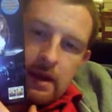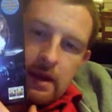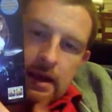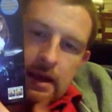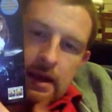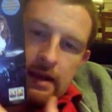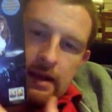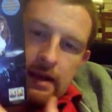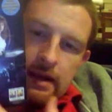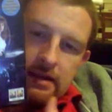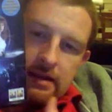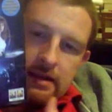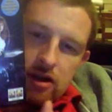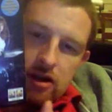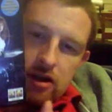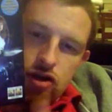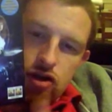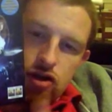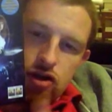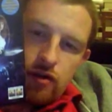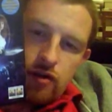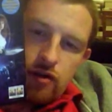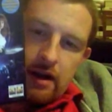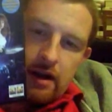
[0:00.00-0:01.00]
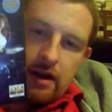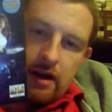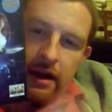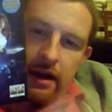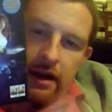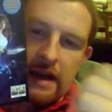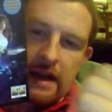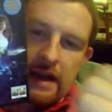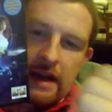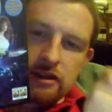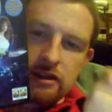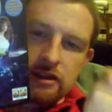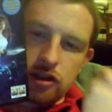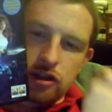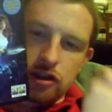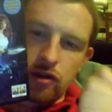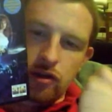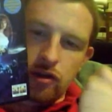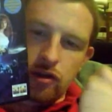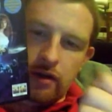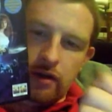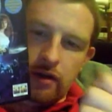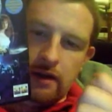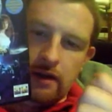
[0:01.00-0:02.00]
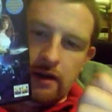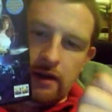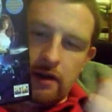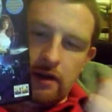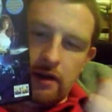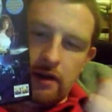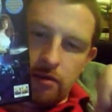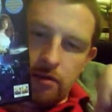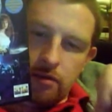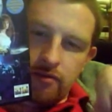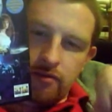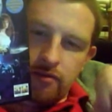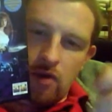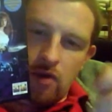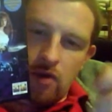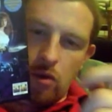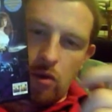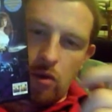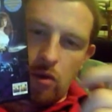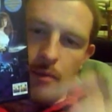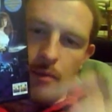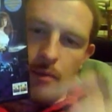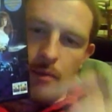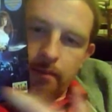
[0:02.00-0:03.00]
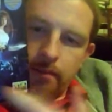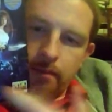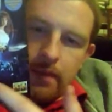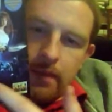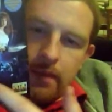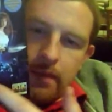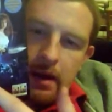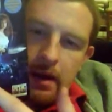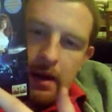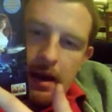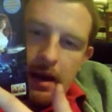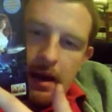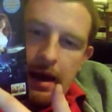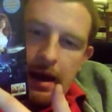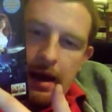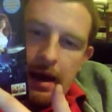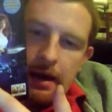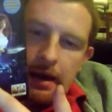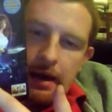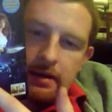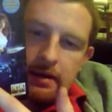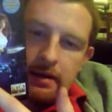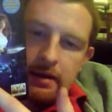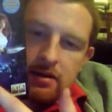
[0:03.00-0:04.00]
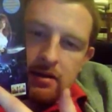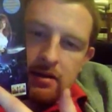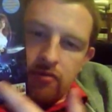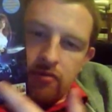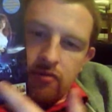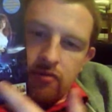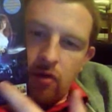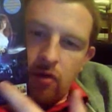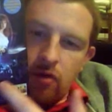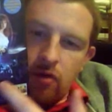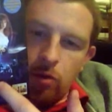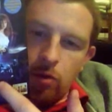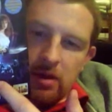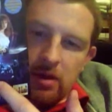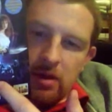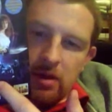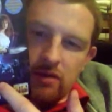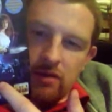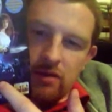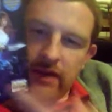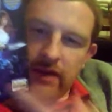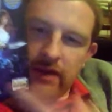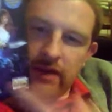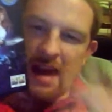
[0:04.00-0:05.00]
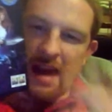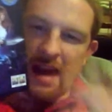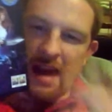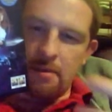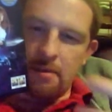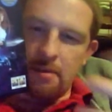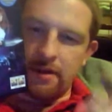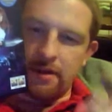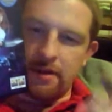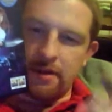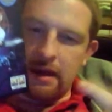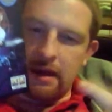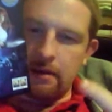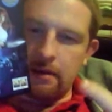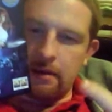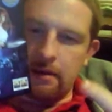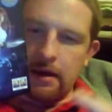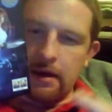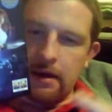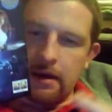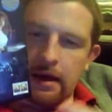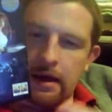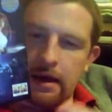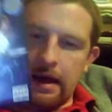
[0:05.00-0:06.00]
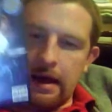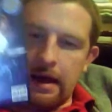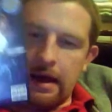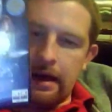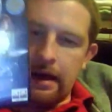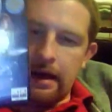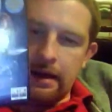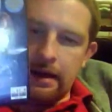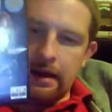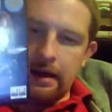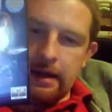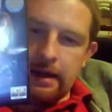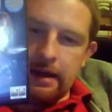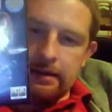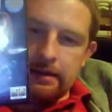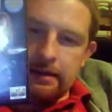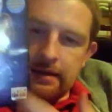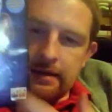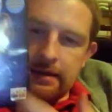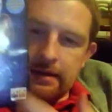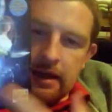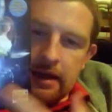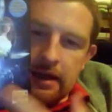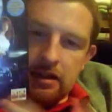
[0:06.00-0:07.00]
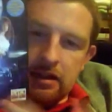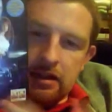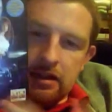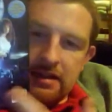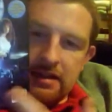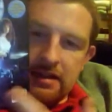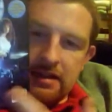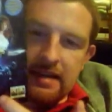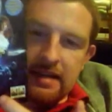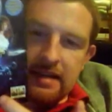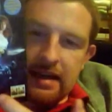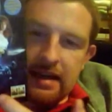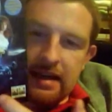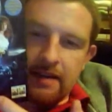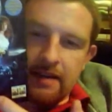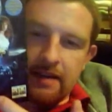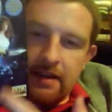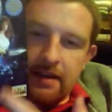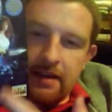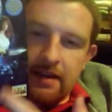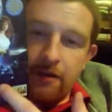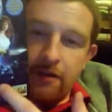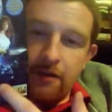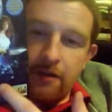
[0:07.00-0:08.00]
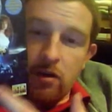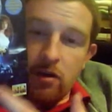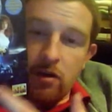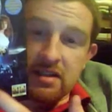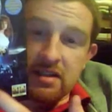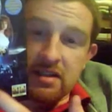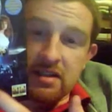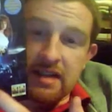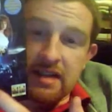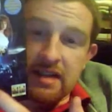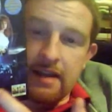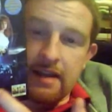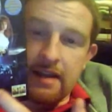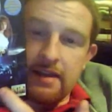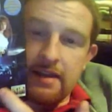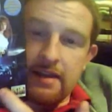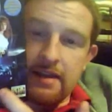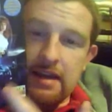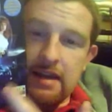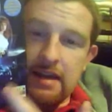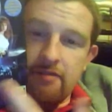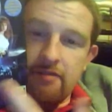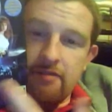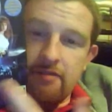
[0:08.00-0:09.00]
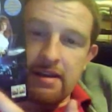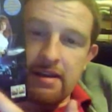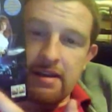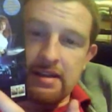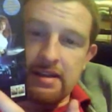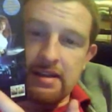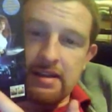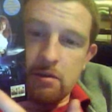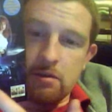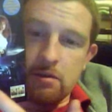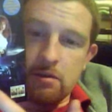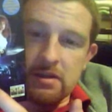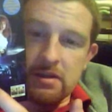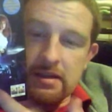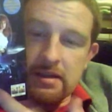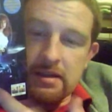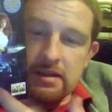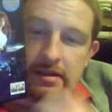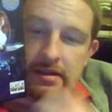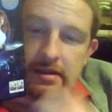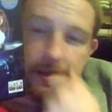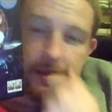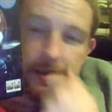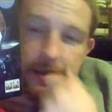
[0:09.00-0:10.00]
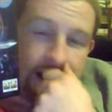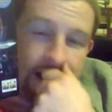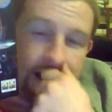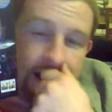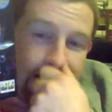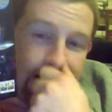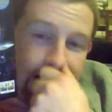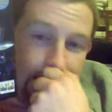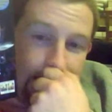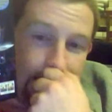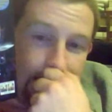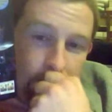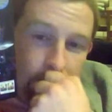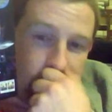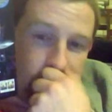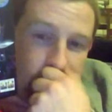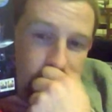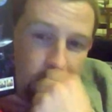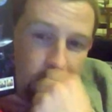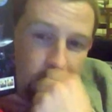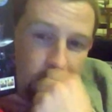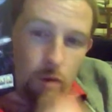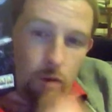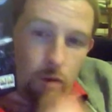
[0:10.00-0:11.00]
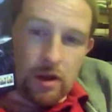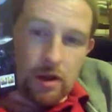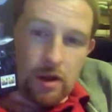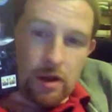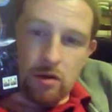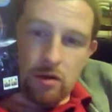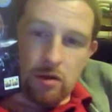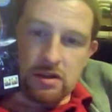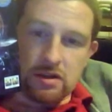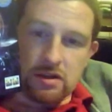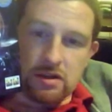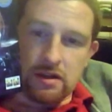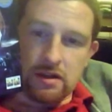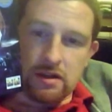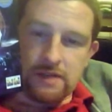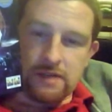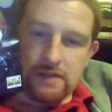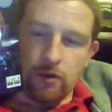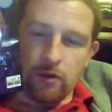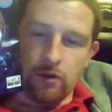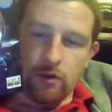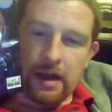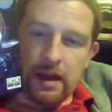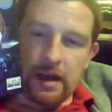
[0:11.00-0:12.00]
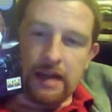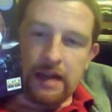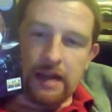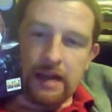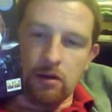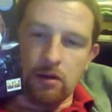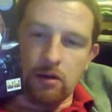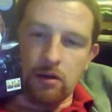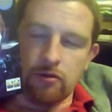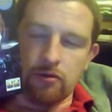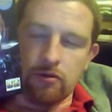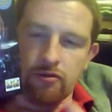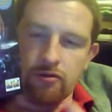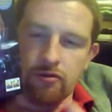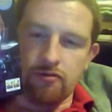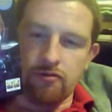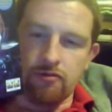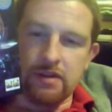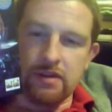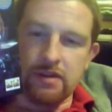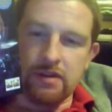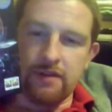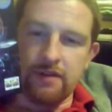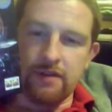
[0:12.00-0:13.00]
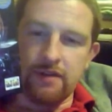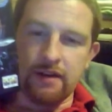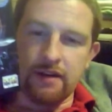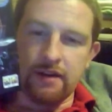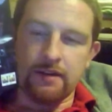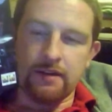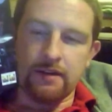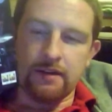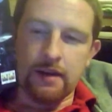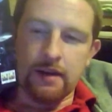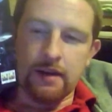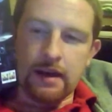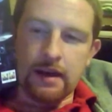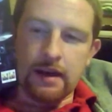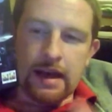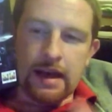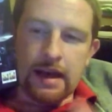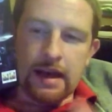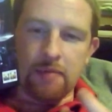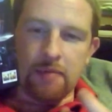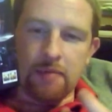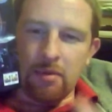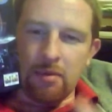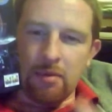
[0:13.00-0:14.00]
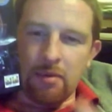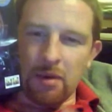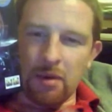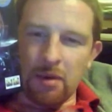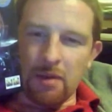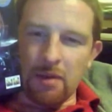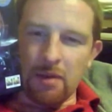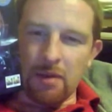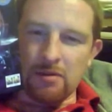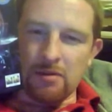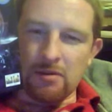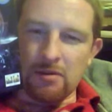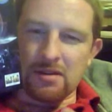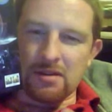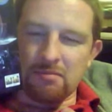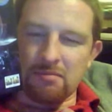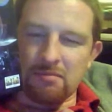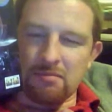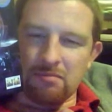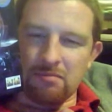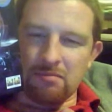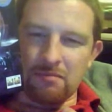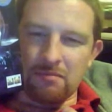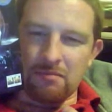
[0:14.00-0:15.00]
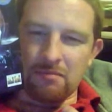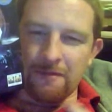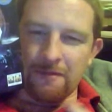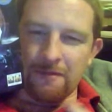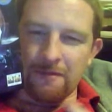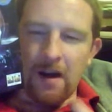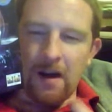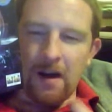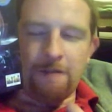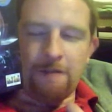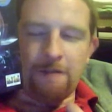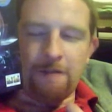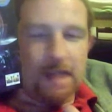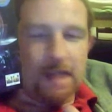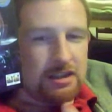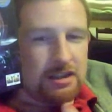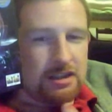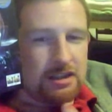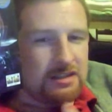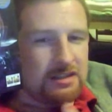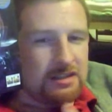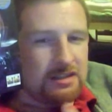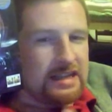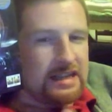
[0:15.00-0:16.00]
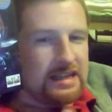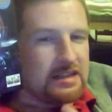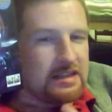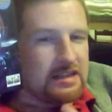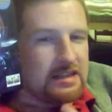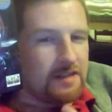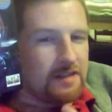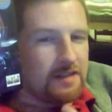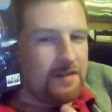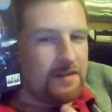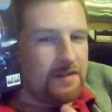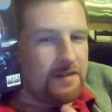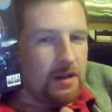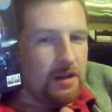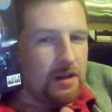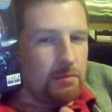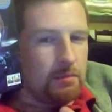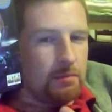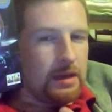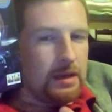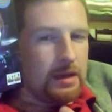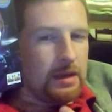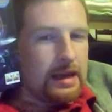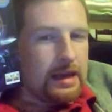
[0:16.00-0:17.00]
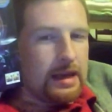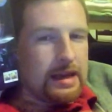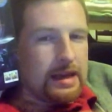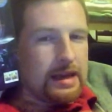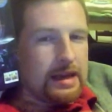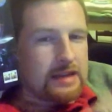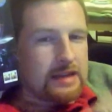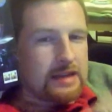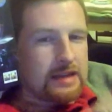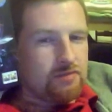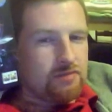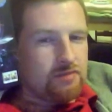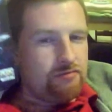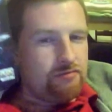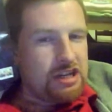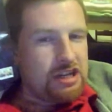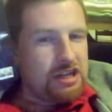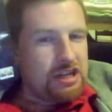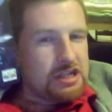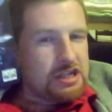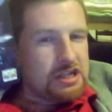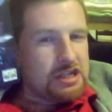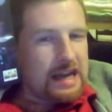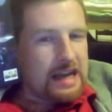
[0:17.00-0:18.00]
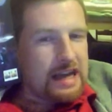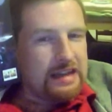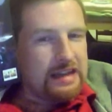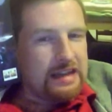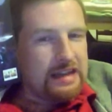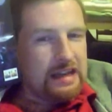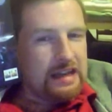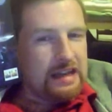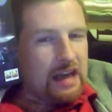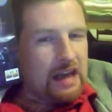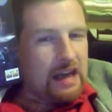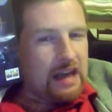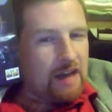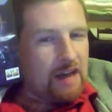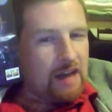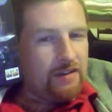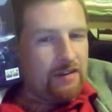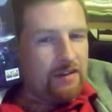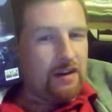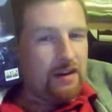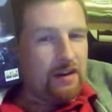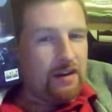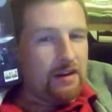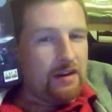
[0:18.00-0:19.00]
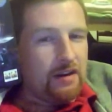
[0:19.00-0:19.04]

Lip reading: It's like shuriken, a ninja shuriken that you throw, and it's controlled by sort of telepathy. And it's actually seen first in the credit sequences. And Prince Krull goes into this volcano to retrieve it. In probably one of the most far-fetched scenes of the film, he has to reach his hand in lava